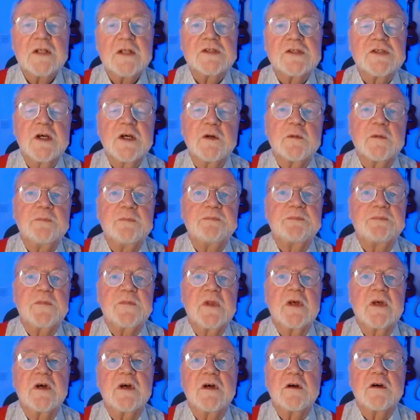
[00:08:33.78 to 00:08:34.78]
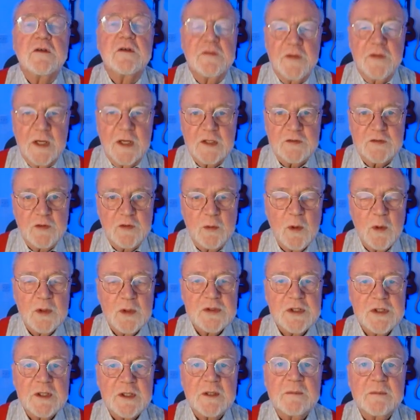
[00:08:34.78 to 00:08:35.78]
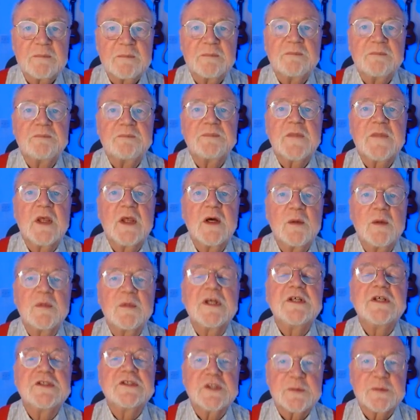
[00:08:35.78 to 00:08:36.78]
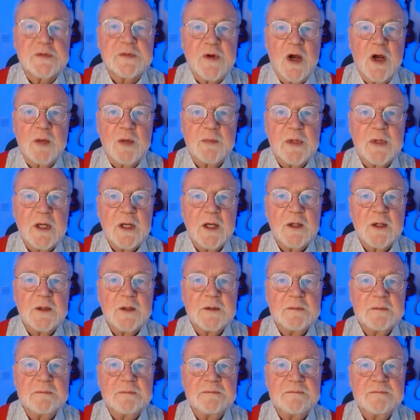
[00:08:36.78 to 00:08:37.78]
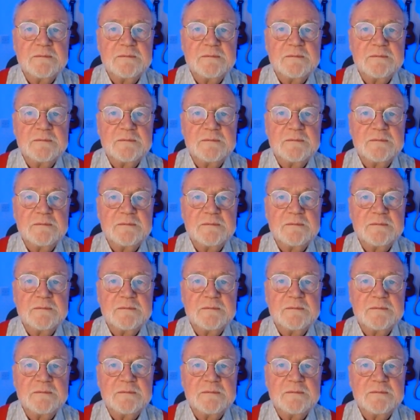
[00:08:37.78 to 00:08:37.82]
So, thanks for watching. Please subscribe below,